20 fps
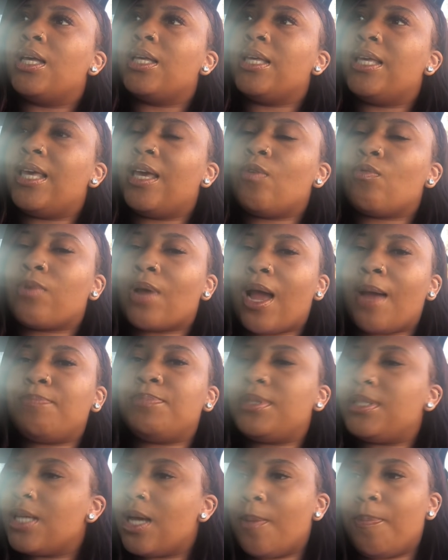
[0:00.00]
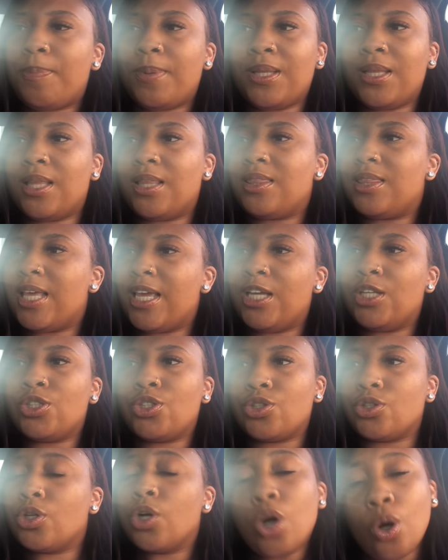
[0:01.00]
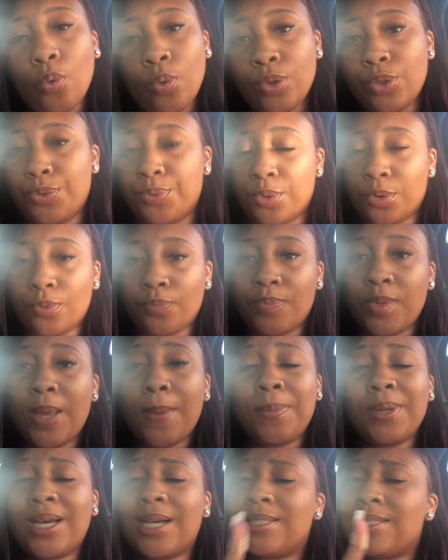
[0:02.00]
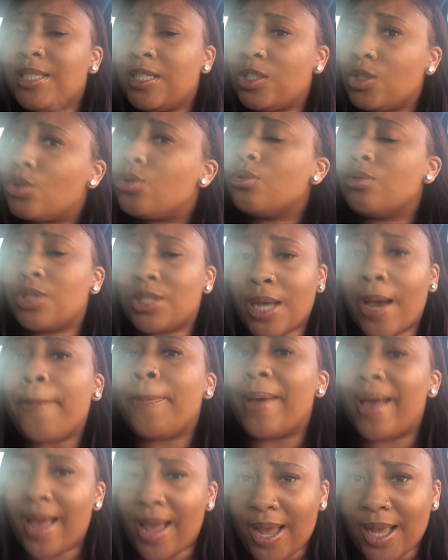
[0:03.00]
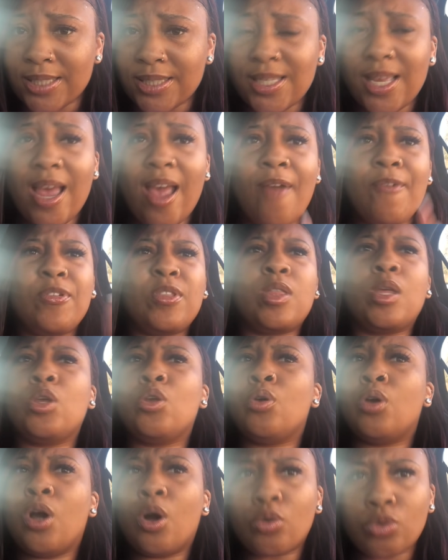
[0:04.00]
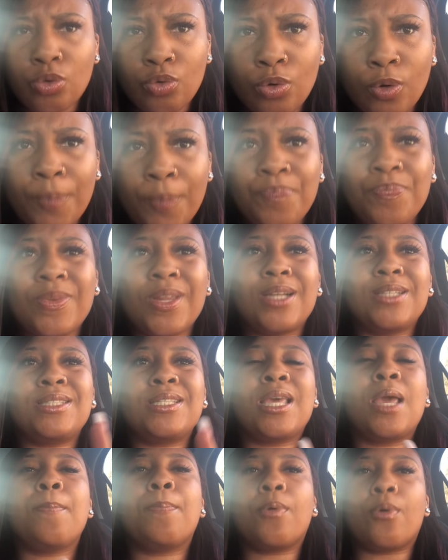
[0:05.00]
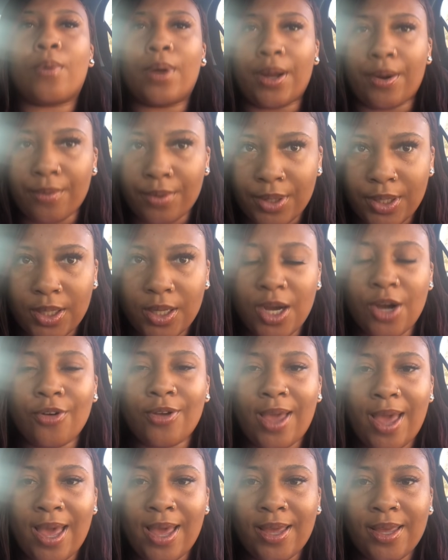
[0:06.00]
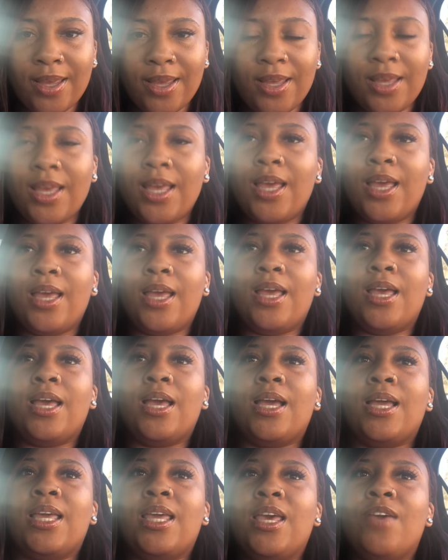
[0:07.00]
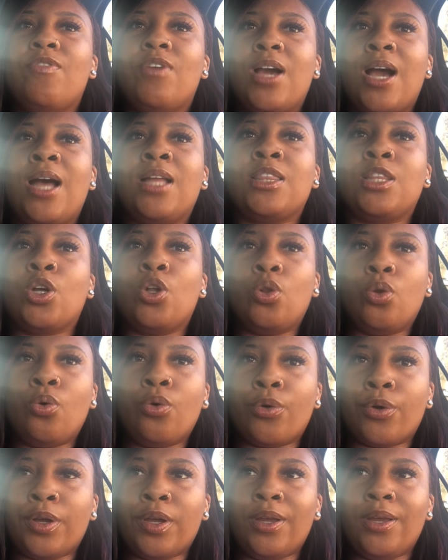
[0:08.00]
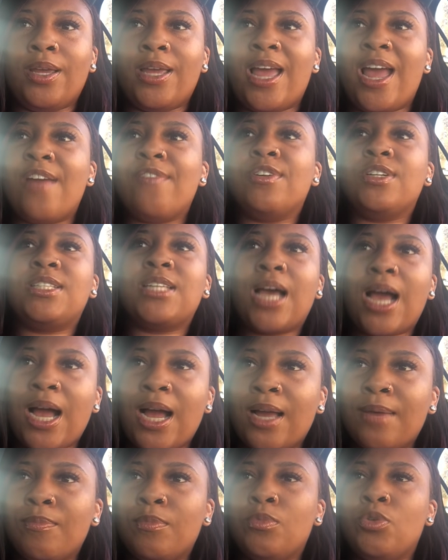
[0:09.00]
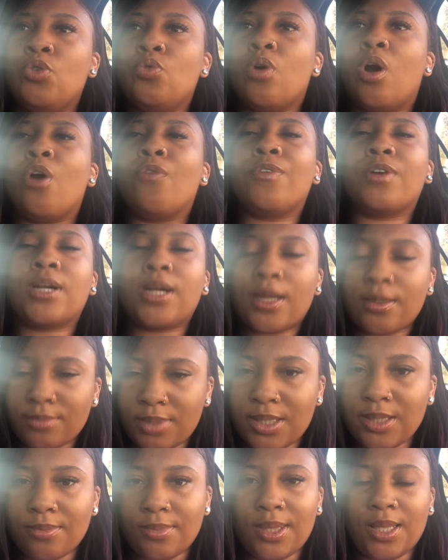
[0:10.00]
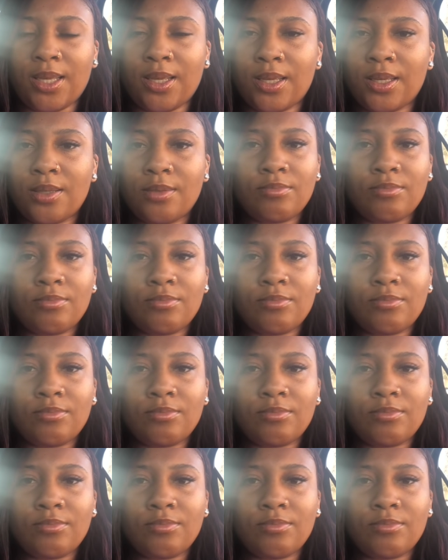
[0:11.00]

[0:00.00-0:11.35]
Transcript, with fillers: get wrapped up in the things you're going through because this too shall pass. Everything you go through, temporary, okay? Give God the glory every time you overcome something.